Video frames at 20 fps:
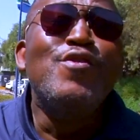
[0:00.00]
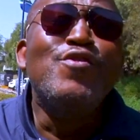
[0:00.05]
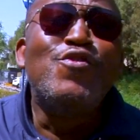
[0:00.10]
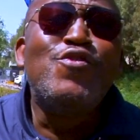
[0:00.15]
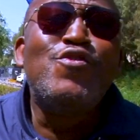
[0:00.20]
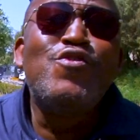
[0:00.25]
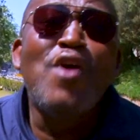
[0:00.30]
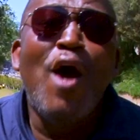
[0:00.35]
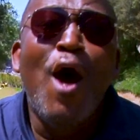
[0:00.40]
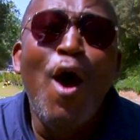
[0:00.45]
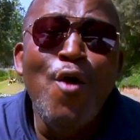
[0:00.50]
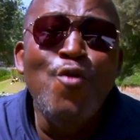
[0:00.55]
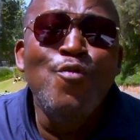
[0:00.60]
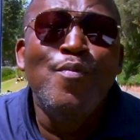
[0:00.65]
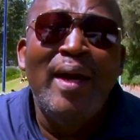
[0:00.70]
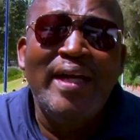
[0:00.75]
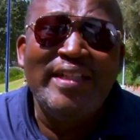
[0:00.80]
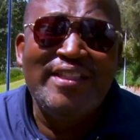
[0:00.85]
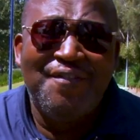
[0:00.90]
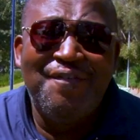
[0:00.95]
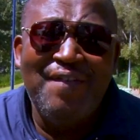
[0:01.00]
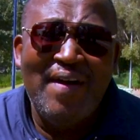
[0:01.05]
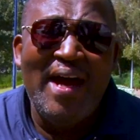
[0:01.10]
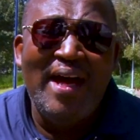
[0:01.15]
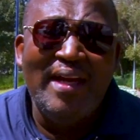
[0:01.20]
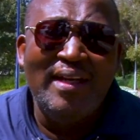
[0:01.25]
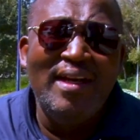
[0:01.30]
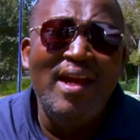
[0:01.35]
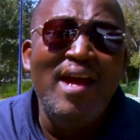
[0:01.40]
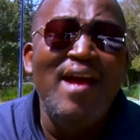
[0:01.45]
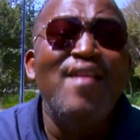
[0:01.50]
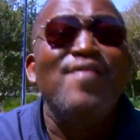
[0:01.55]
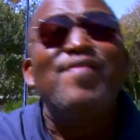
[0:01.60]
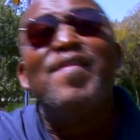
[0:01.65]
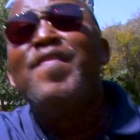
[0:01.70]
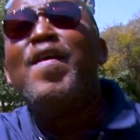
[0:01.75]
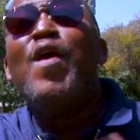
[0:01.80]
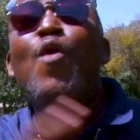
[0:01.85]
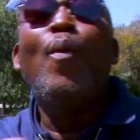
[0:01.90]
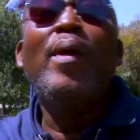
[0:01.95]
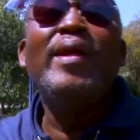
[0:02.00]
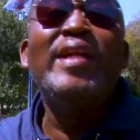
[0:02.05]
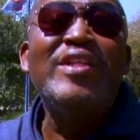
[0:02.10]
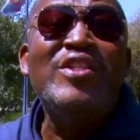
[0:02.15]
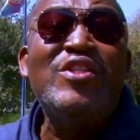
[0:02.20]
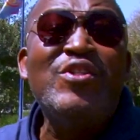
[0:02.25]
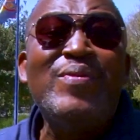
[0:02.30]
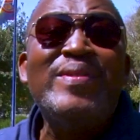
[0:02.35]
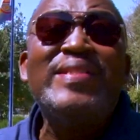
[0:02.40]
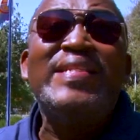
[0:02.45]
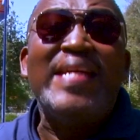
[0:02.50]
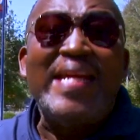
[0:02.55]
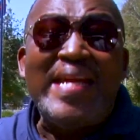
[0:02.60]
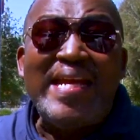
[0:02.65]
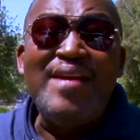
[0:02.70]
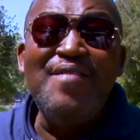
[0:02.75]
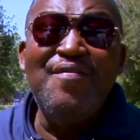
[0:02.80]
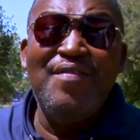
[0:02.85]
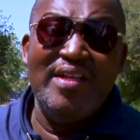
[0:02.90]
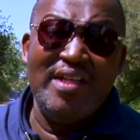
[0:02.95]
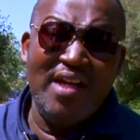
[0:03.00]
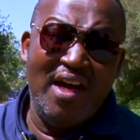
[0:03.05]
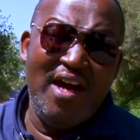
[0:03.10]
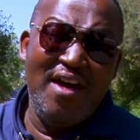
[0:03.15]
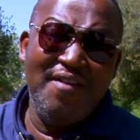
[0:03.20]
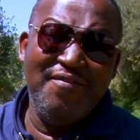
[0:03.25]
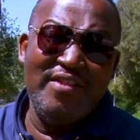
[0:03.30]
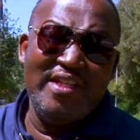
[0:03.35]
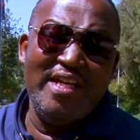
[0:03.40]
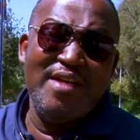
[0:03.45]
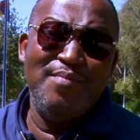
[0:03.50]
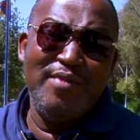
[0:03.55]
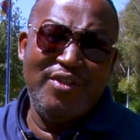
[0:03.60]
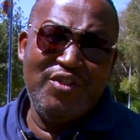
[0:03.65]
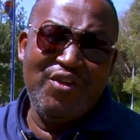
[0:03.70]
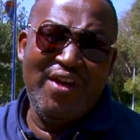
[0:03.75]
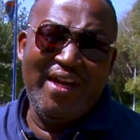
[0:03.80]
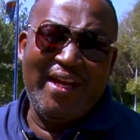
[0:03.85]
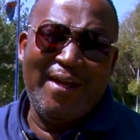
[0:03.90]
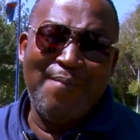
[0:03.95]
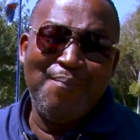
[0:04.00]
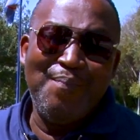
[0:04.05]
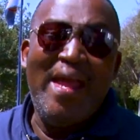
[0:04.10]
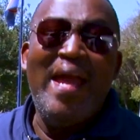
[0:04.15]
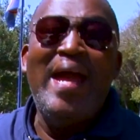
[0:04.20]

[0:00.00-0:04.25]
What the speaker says: so much fun that they want to do it even after matric?